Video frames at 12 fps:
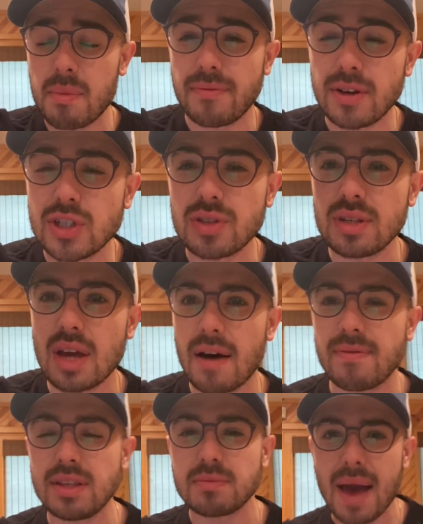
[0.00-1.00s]
efficiency
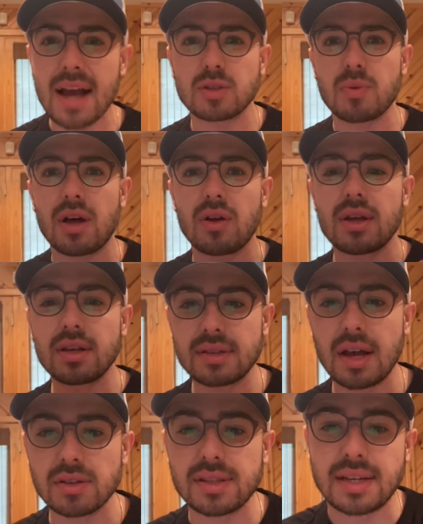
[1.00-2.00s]
of these Maxwell
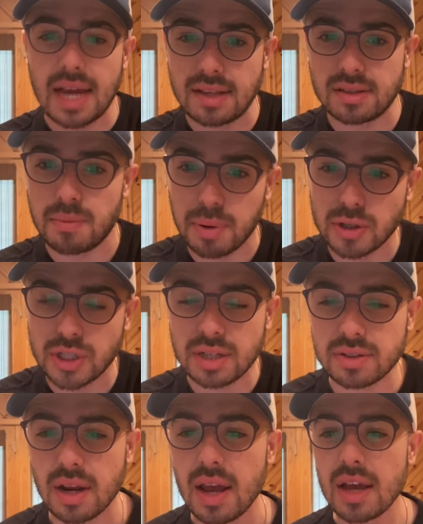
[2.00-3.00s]
cells that Tesla
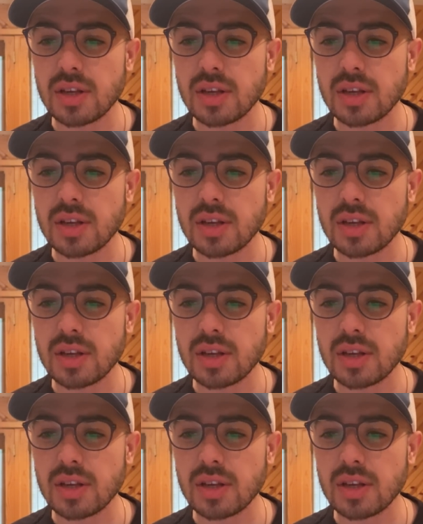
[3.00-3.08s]
purchased.